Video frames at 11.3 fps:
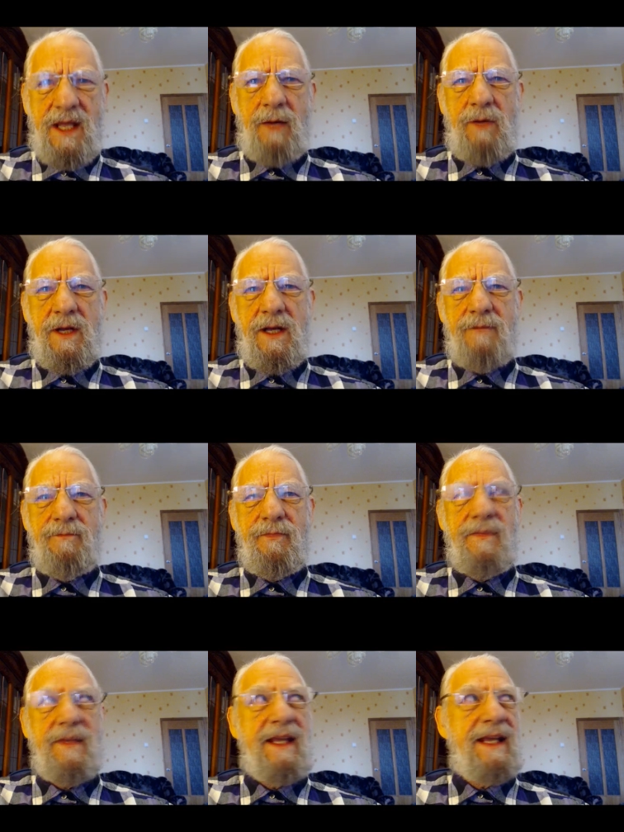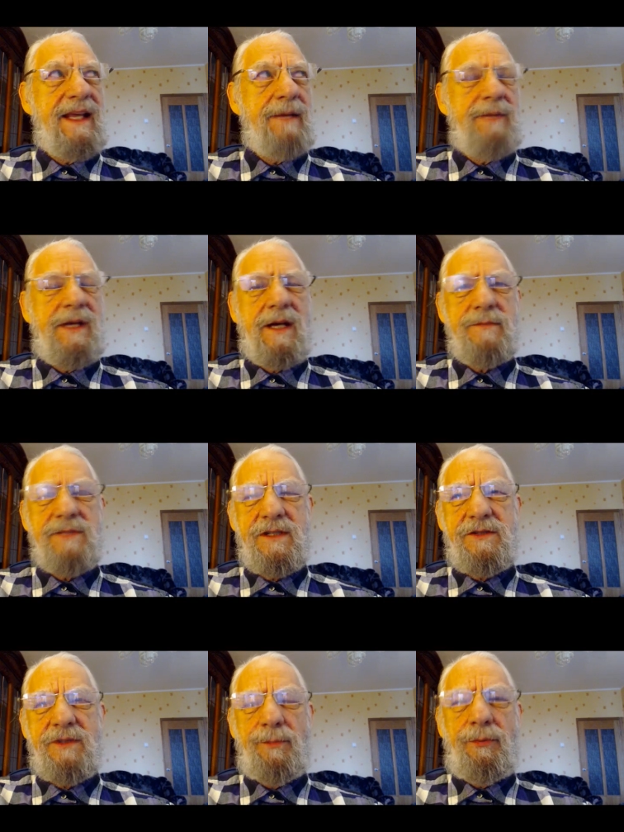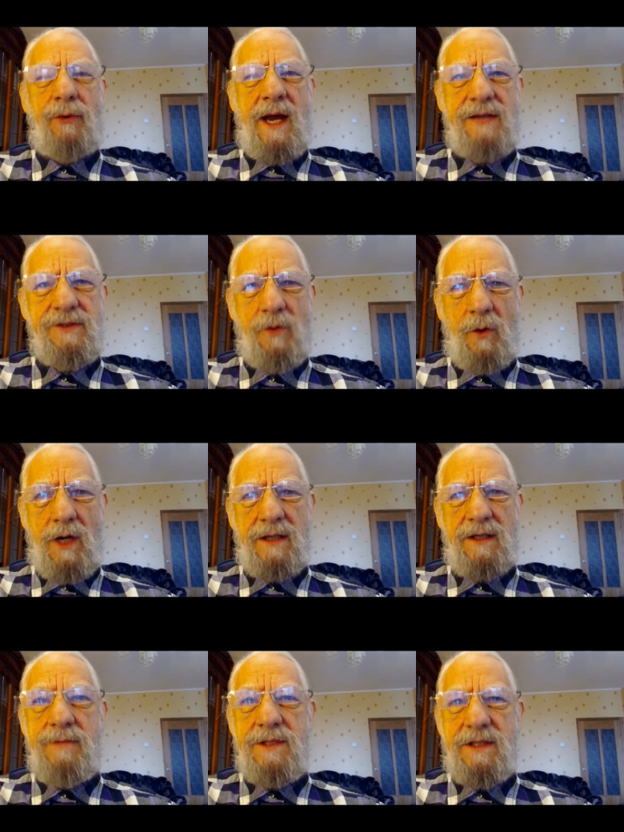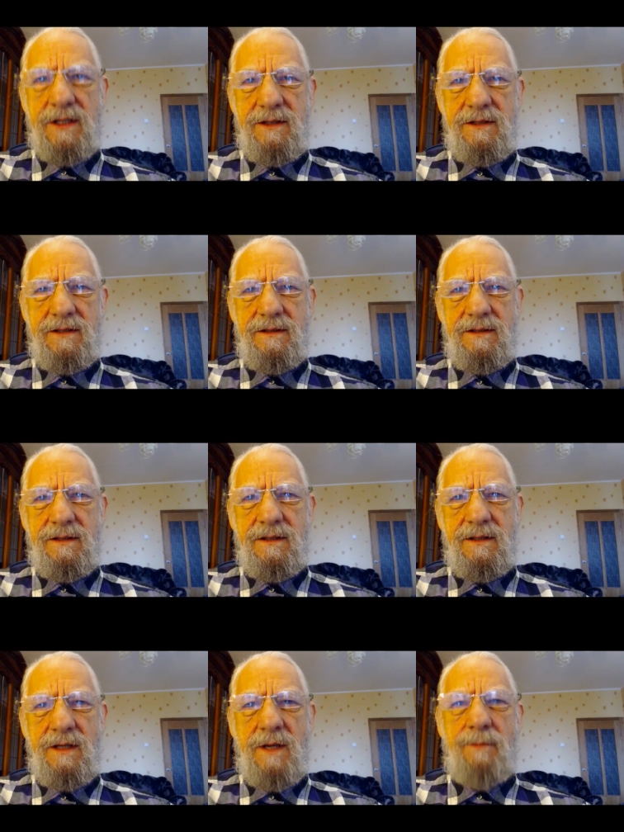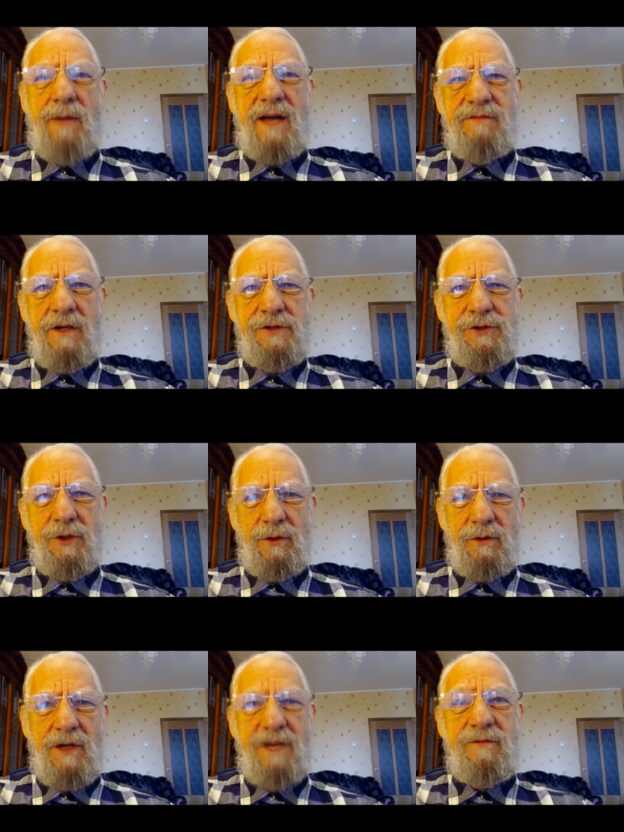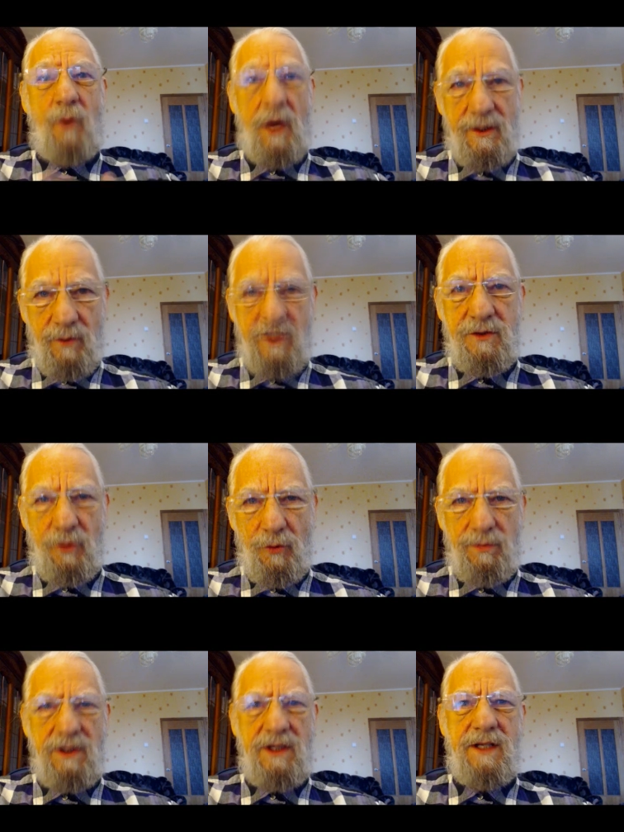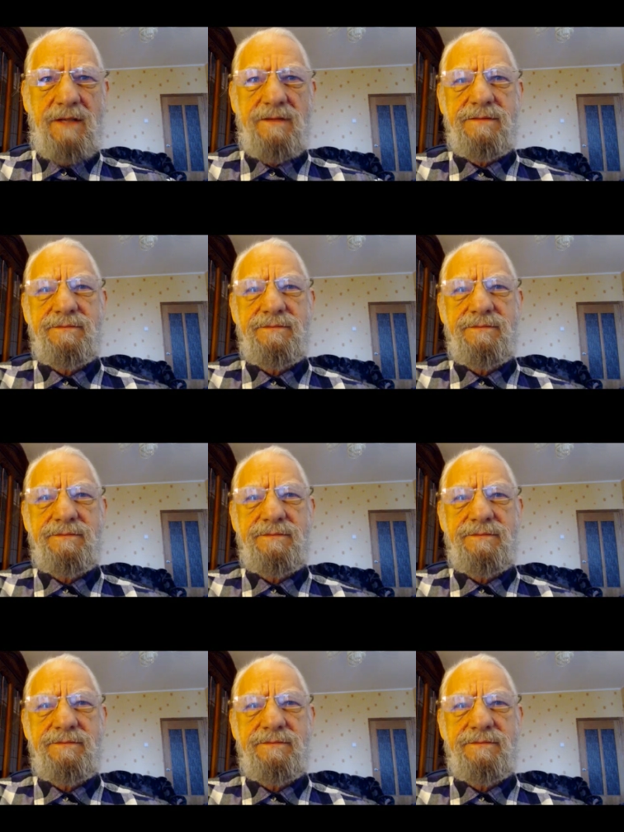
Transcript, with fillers: And we, it becomes suppressed or unlimited by virtue of what we do believe.